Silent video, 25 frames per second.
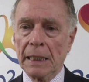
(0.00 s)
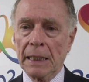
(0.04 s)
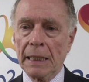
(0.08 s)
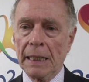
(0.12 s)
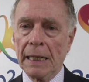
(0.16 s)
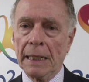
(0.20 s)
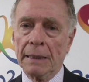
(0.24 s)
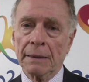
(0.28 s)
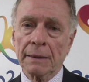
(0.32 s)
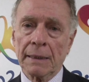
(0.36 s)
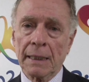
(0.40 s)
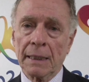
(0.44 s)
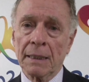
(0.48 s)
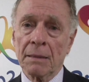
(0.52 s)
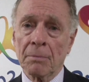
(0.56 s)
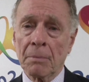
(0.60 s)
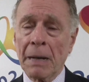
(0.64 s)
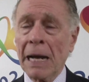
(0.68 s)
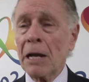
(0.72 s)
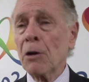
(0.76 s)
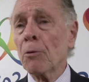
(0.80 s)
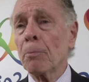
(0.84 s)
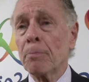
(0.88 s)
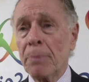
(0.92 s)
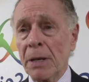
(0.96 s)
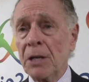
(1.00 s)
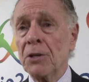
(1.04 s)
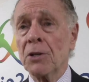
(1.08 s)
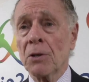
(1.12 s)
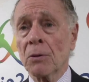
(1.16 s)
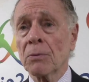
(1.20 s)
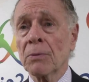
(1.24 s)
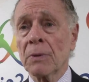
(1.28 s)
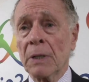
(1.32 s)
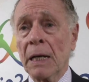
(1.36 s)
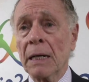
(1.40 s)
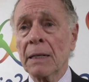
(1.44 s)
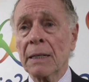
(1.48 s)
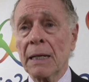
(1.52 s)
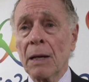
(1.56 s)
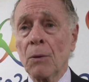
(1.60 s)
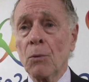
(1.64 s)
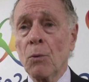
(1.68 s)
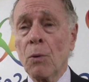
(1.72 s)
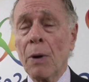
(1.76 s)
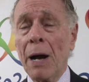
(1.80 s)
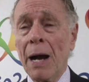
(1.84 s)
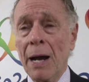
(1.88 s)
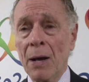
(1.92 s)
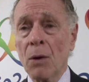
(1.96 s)
And in uh, my opinion, I,
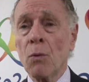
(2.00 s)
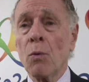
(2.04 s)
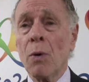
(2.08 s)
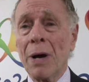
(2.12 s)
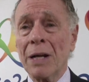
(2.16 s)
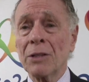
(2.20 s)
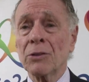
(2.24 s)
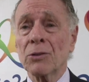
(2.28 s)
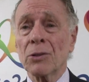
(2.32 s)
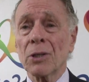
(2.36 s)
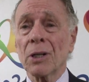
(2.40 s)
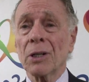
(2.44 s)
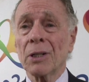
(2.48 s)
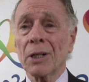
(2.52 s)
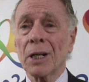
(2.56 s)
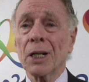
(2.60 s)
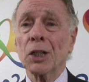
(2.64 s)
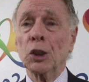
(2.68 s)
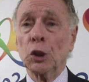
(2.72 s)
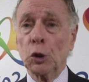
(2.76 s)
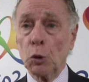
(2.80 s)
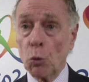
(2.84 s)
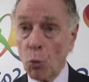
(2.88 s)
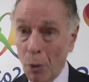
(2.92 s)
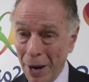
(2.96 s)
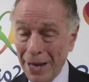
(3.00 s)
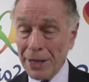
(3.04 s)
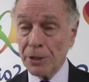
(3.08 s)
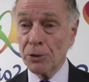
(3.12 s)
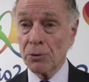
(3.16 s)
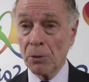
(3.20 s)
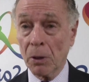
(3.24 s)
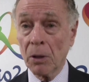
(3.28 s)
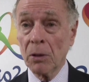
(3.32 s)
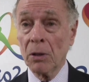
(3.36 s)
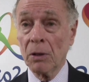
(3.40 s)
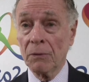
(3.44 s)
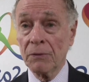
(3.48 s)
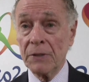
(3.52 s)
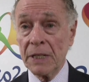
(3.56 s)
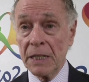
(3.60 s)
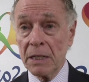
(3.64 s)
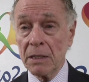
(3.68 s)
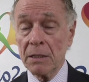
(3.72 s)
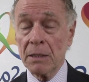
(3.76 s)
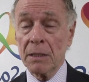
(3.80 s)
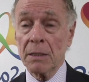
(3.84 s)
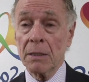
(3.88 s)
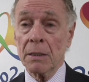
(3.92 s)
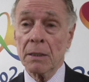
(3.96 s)
I want uh, to wait all of
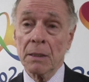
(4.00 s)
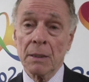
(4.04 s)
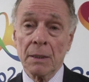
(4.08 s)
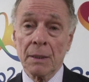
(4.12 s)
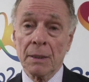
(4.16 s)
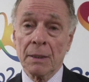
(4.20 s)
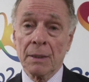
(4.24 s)
this